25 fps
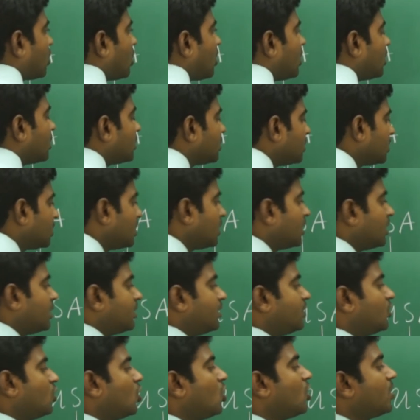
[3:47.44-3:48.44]
called
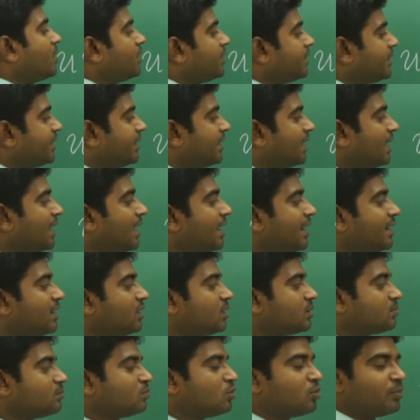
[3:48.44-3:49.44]

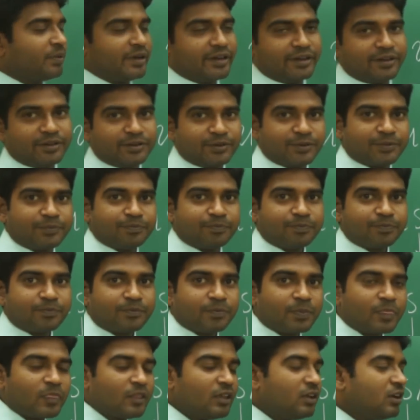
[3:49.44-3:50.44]
non-aligned movement.
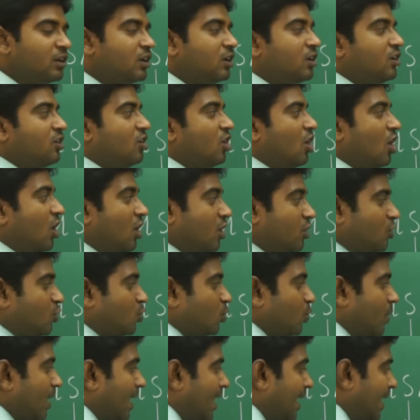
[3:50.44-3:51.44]
Not
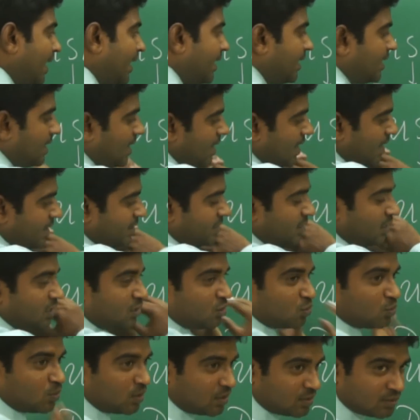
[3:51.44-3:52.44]
to align either
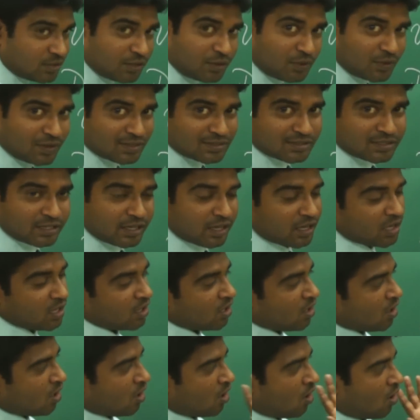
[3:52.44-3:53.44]
towards the USA
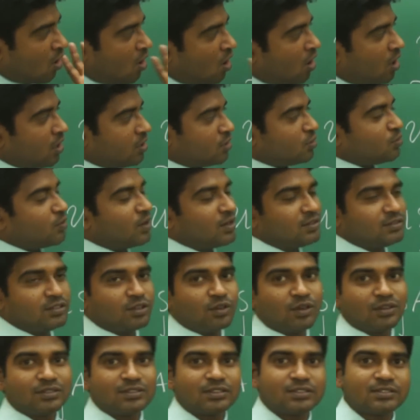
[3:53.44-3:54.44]
or towards
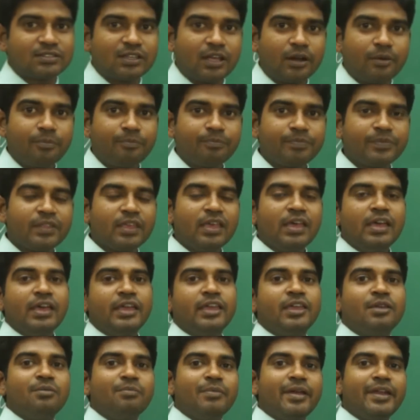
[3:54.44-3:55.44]
the USSR.
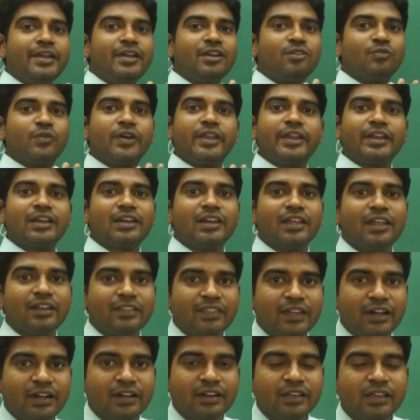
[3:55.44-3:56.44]
He made it very clear
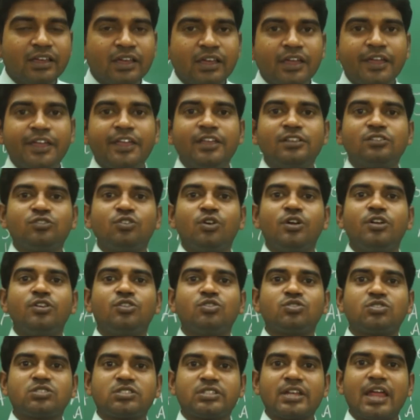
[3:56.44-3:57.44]
that he is going
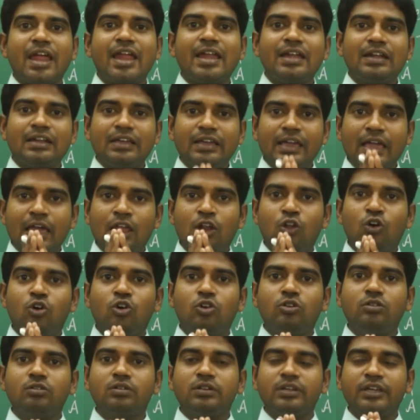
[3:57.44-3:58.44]
to stand
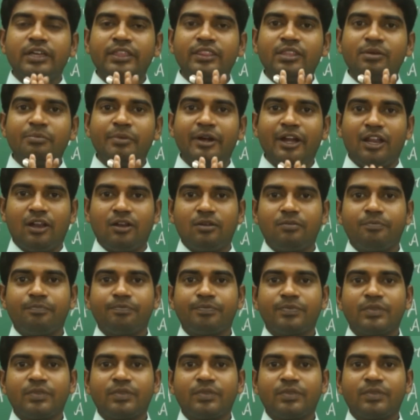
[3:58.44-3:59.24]
alone in the middle